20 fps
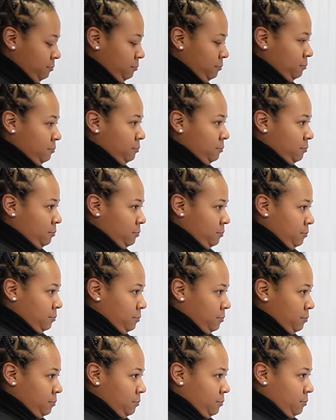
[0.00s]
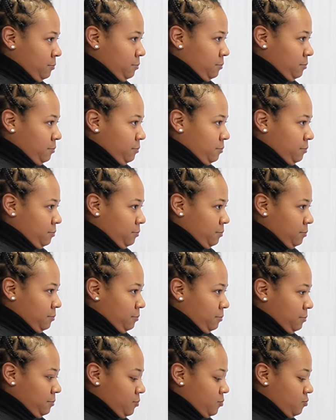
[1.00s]

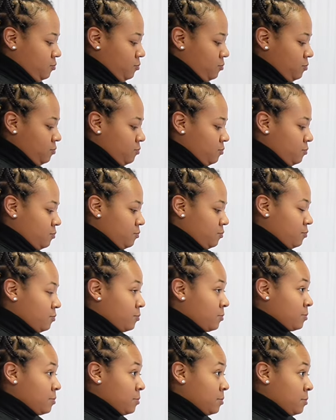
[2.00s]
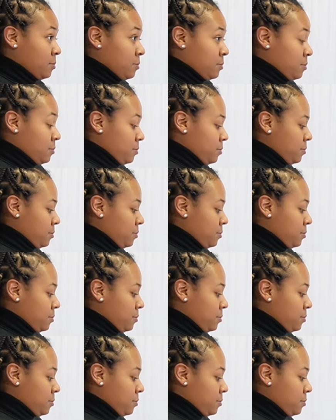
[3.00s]
This person isn't speaking.